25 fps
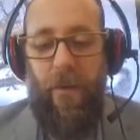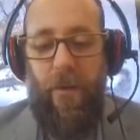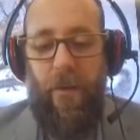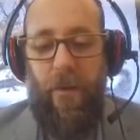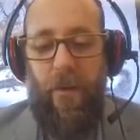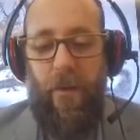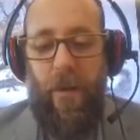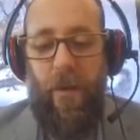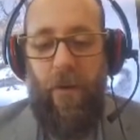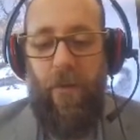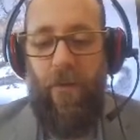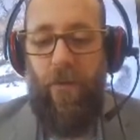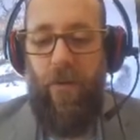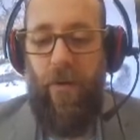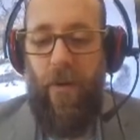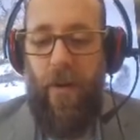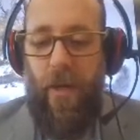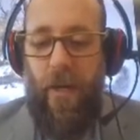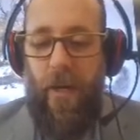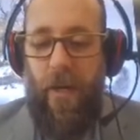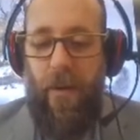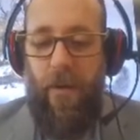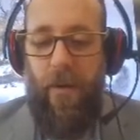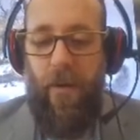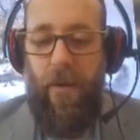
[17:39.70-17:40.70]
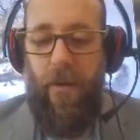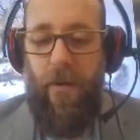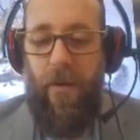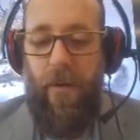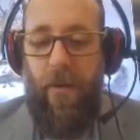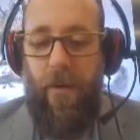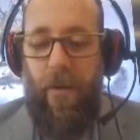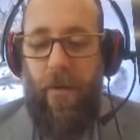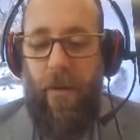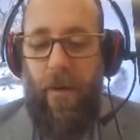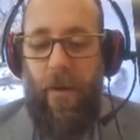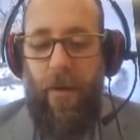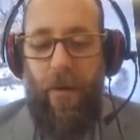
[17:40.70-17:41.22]
He shook it
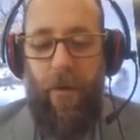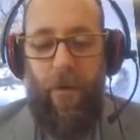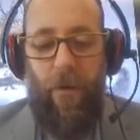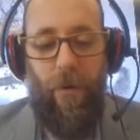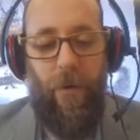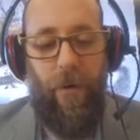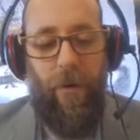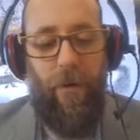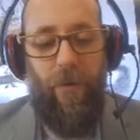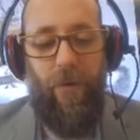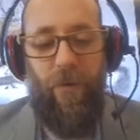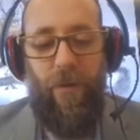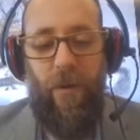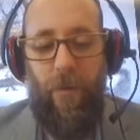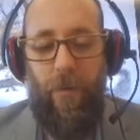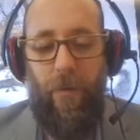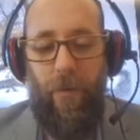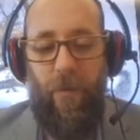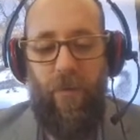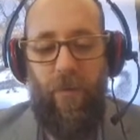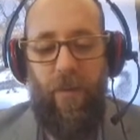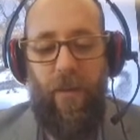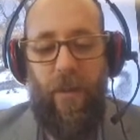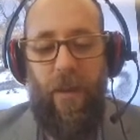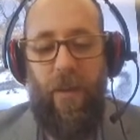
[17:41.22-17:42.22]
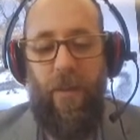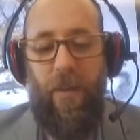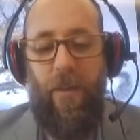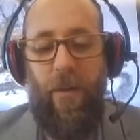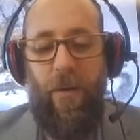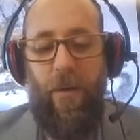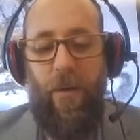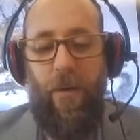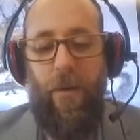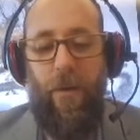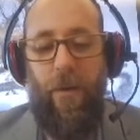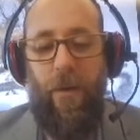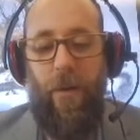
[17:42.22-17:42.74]
and grinned sheepishly at the
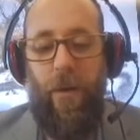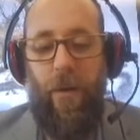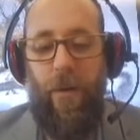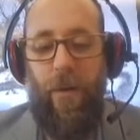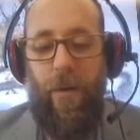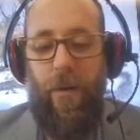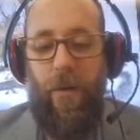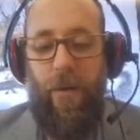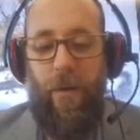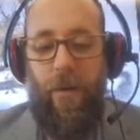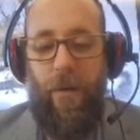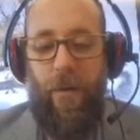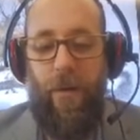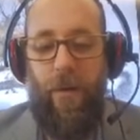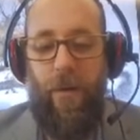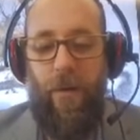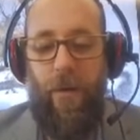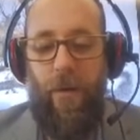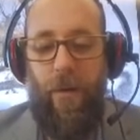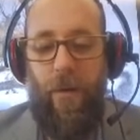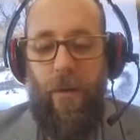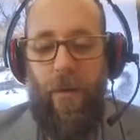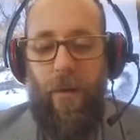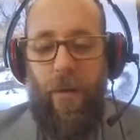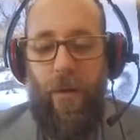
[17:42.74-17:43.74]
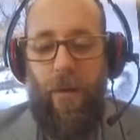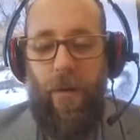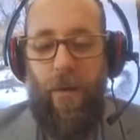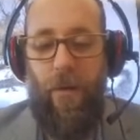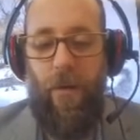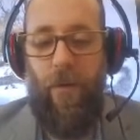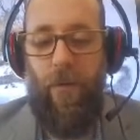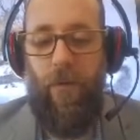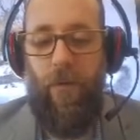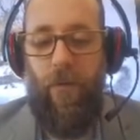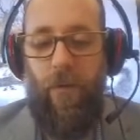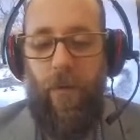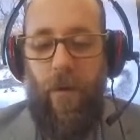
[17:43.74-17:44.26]
courier,
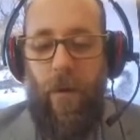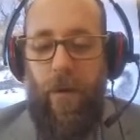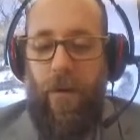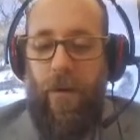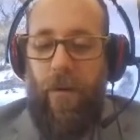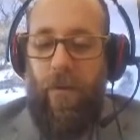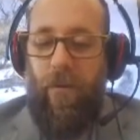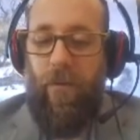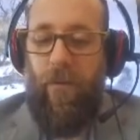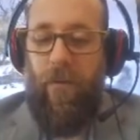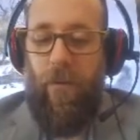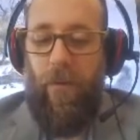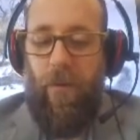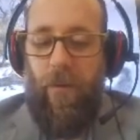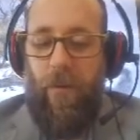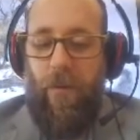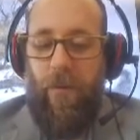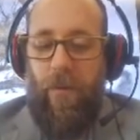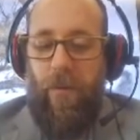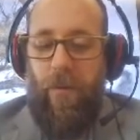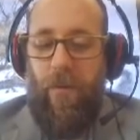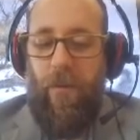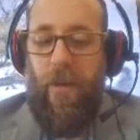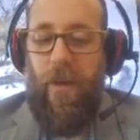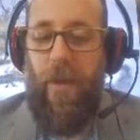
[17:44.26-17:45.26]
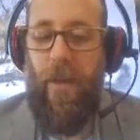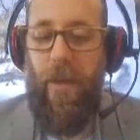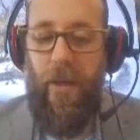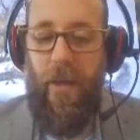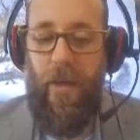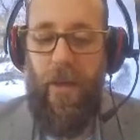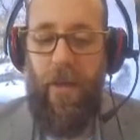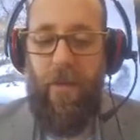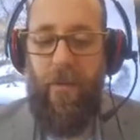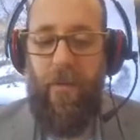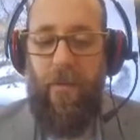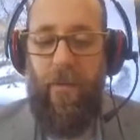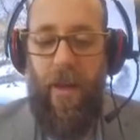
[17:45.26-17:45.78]
who shrugged his shoulders
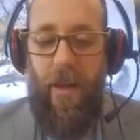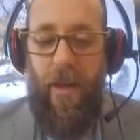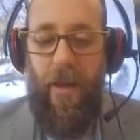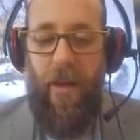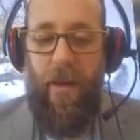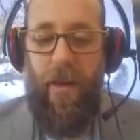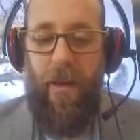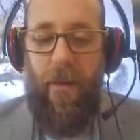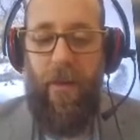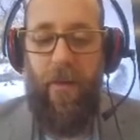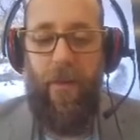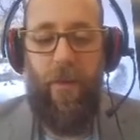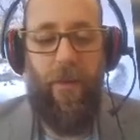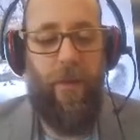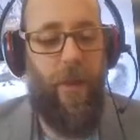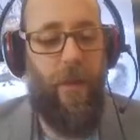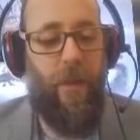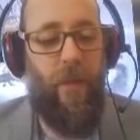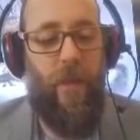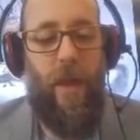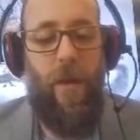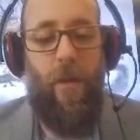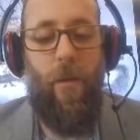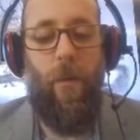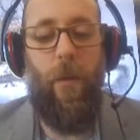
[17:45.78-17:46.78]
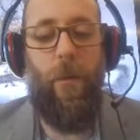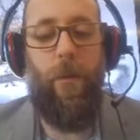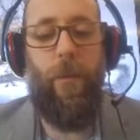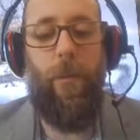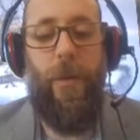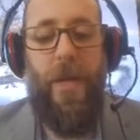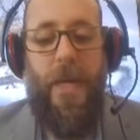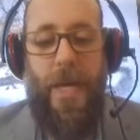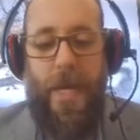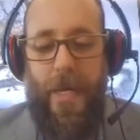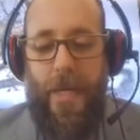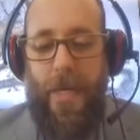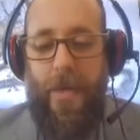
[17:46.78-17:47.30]
in sign that they were
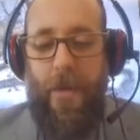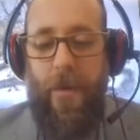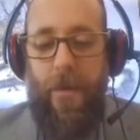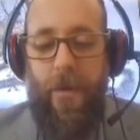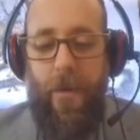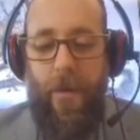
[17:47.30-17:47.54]
beaten.